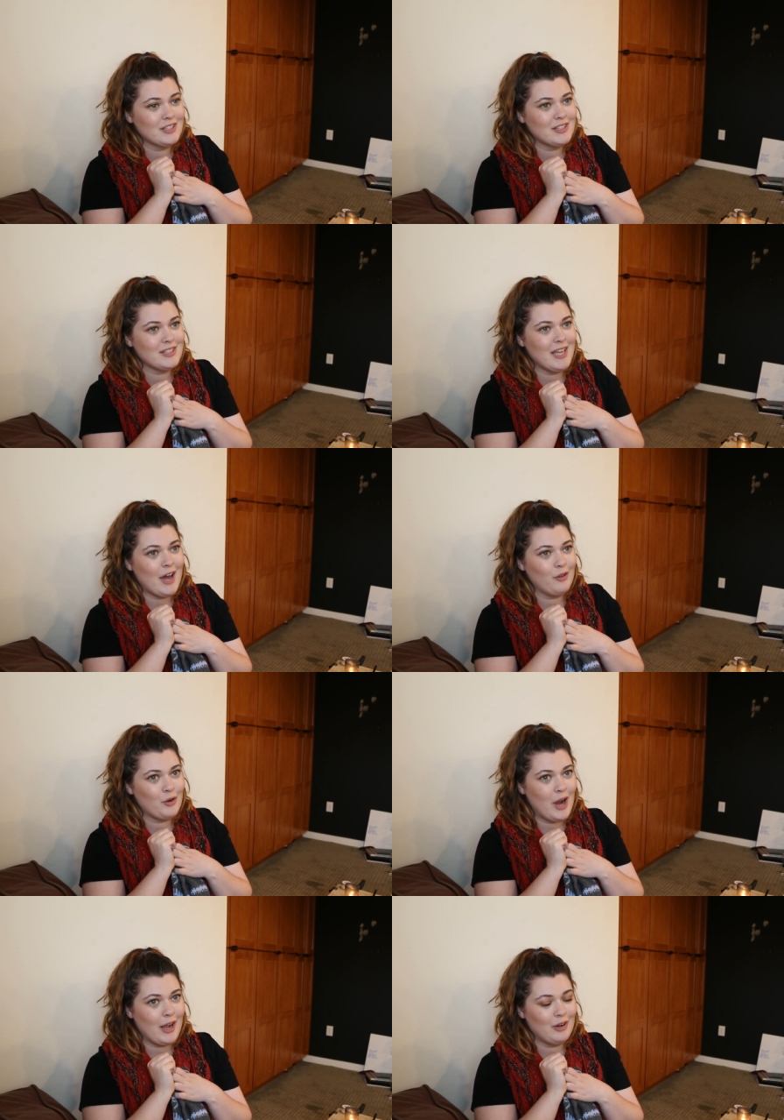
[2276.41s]
Seattle
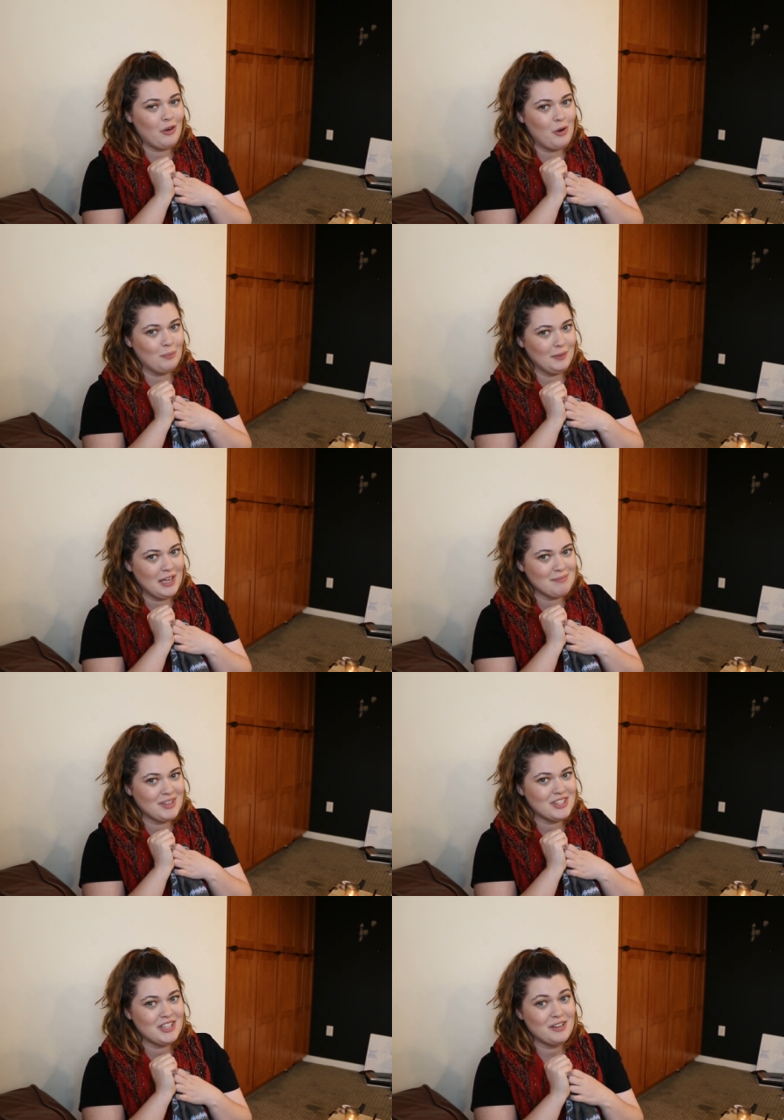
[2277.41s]
Kraken home game
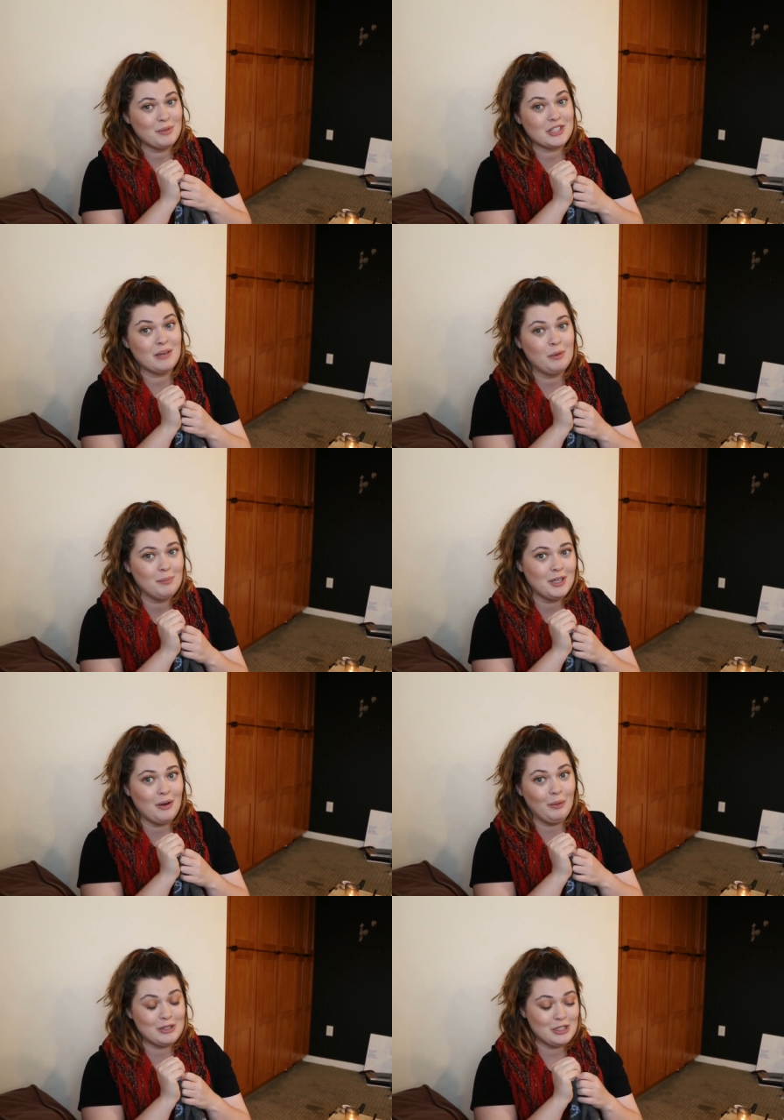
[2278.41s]
this year, which I will be
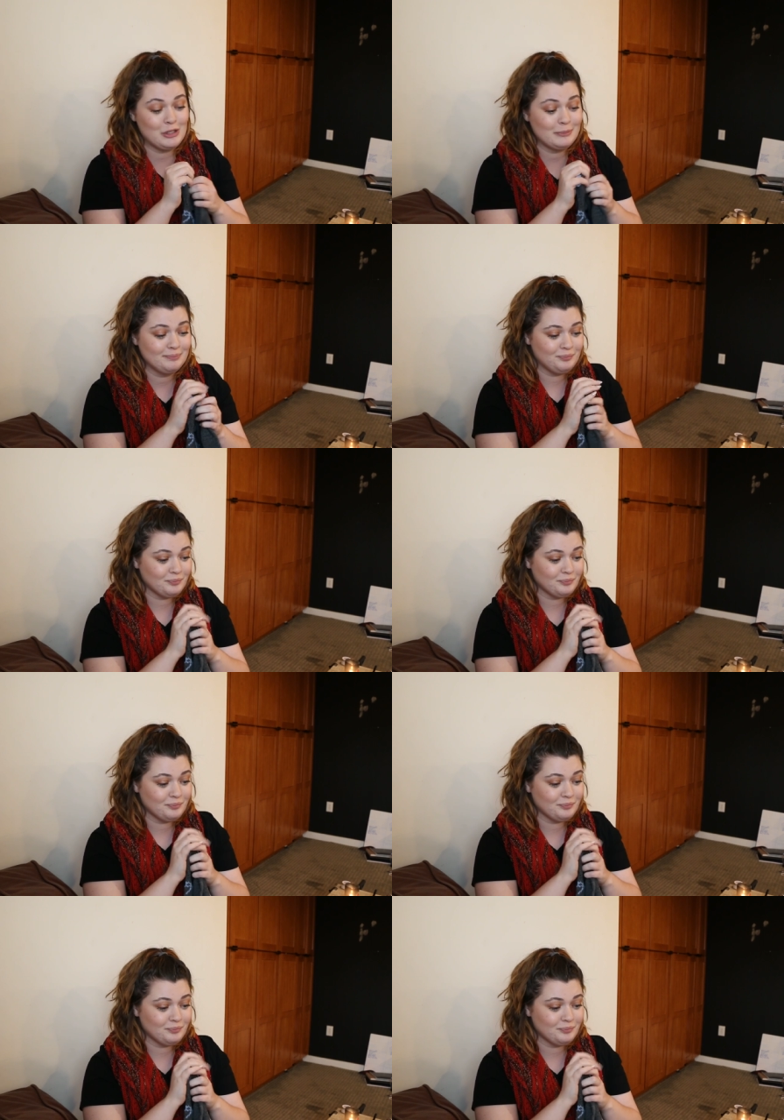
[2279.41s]
going to.